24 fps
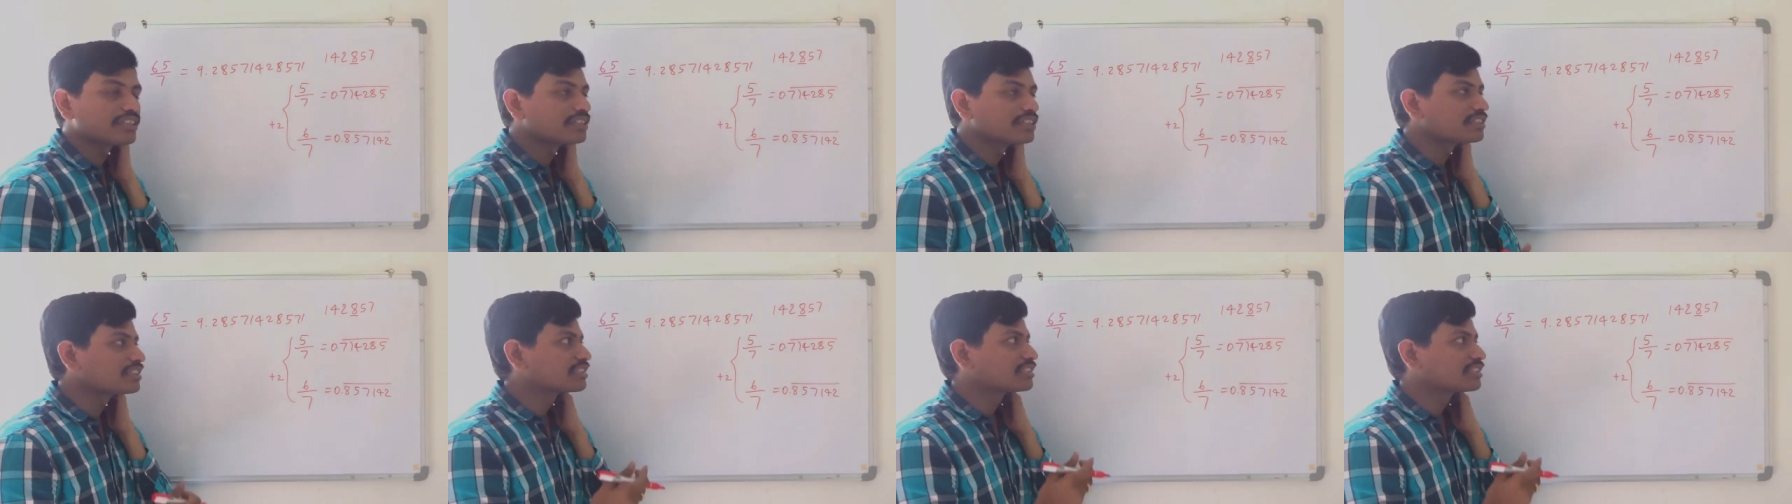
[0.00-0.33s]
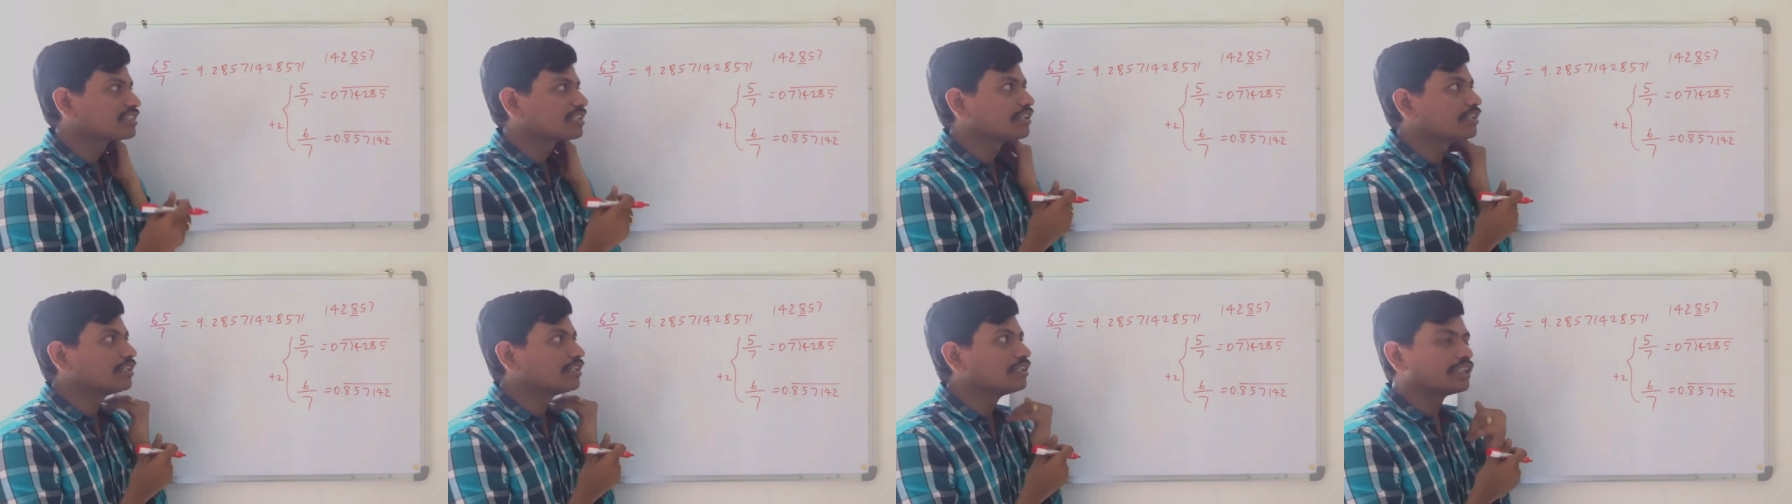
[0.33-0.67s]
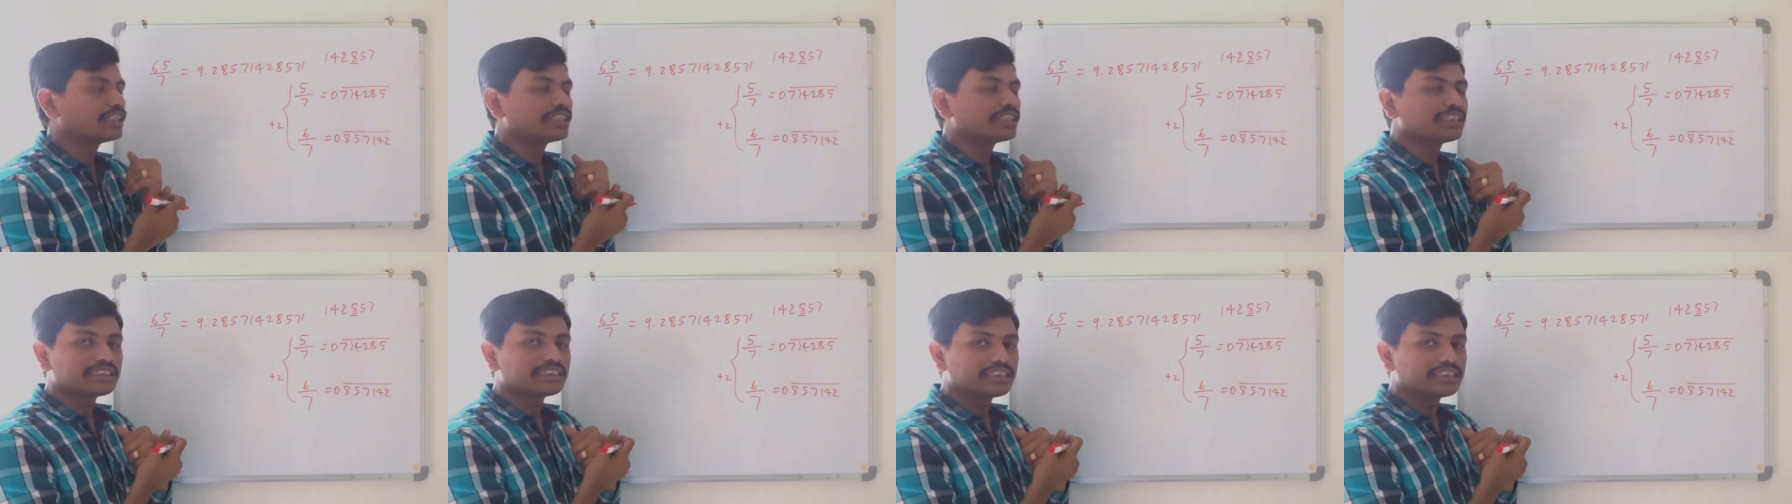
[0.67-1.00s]
This is the
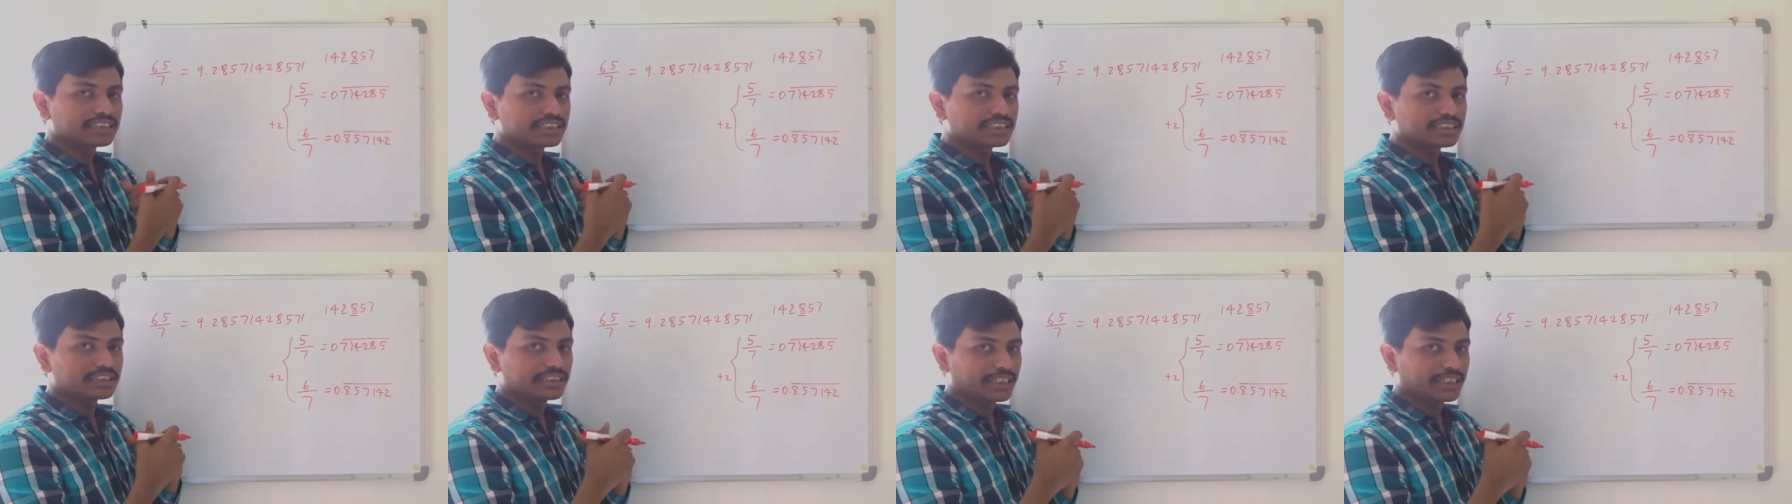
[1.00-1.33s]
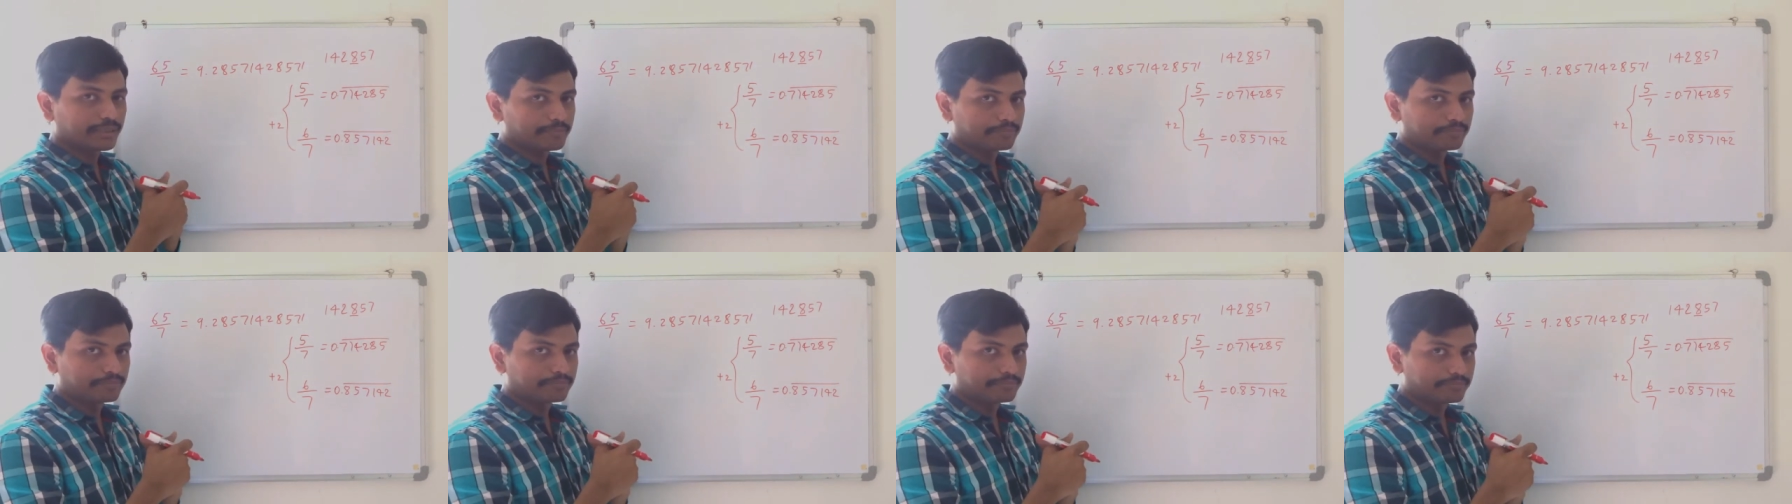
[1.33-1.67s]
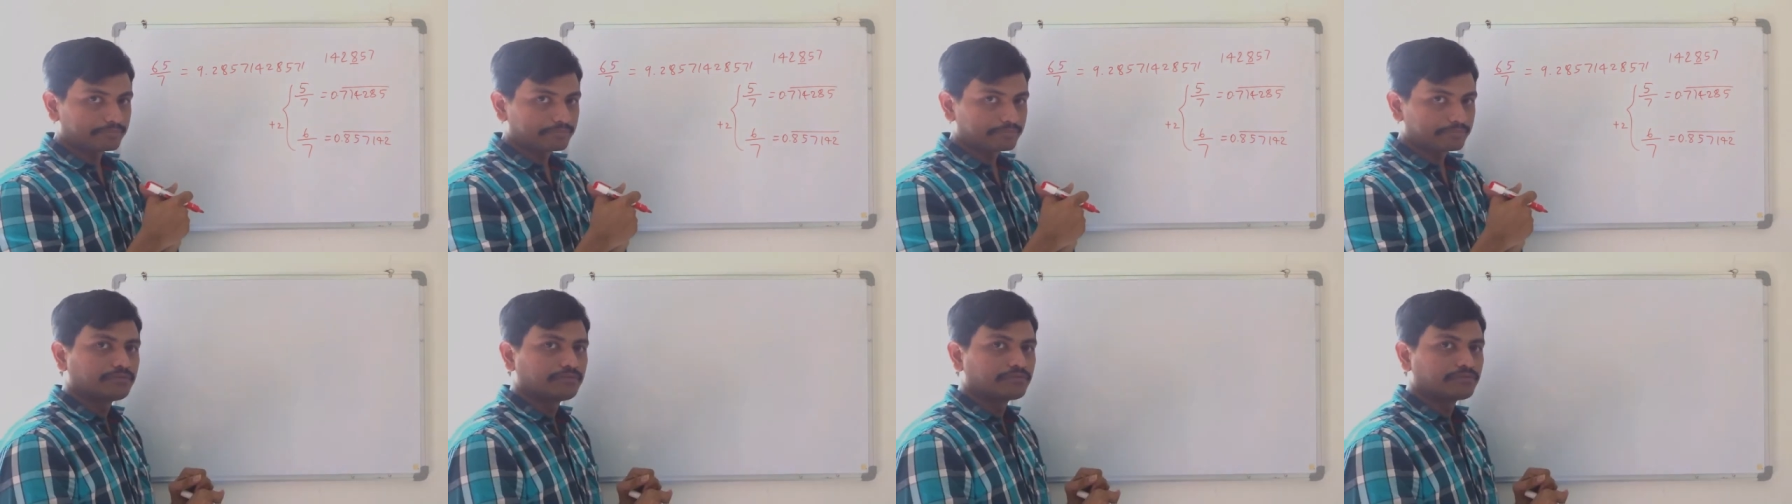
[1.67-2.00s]
easiest tip.
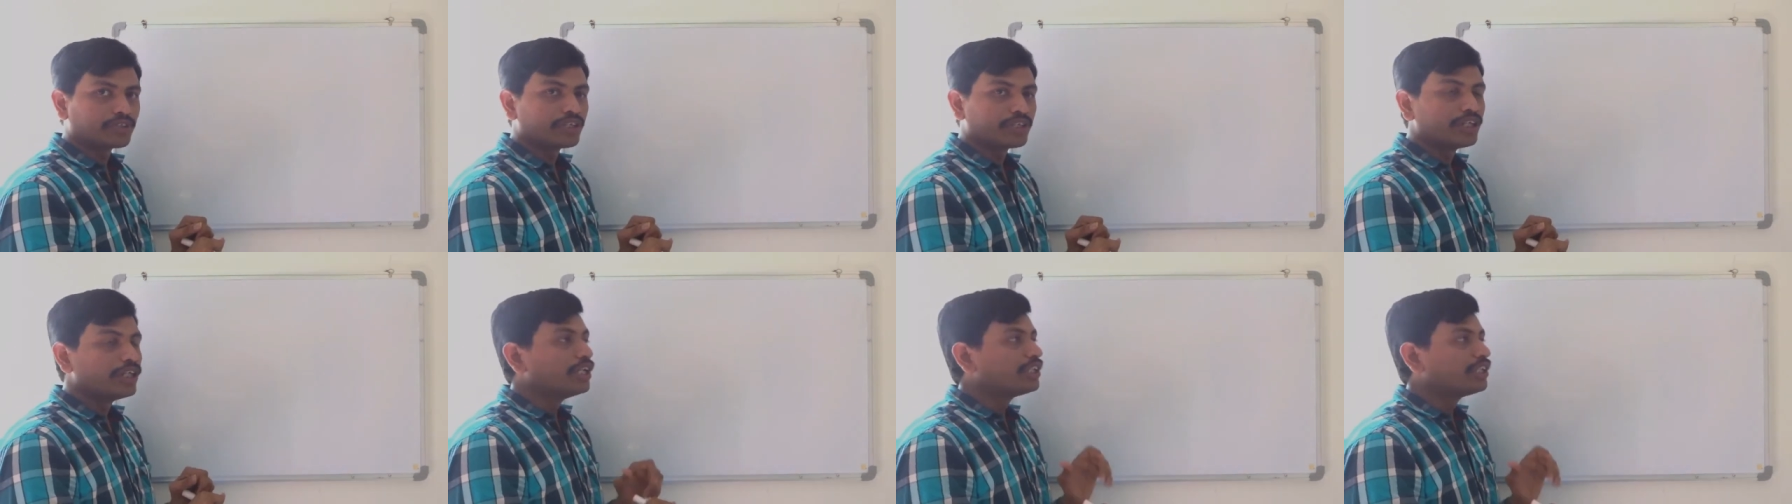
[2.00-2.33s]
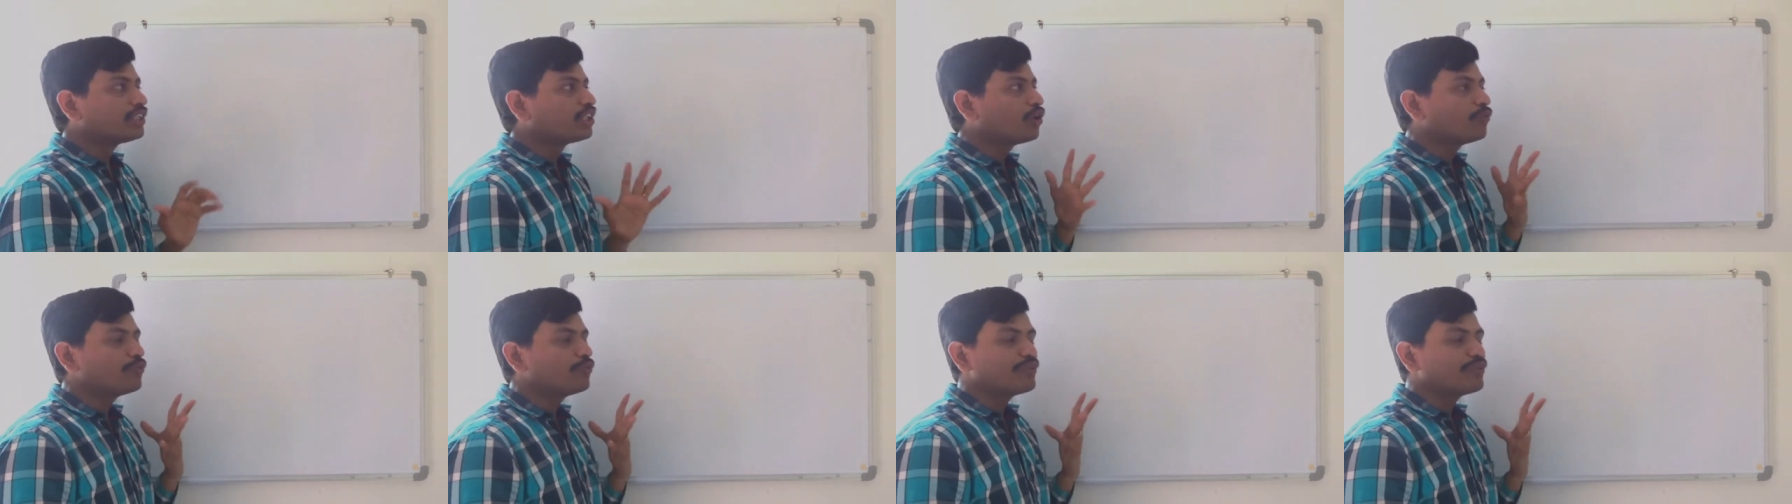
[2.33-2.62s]
Now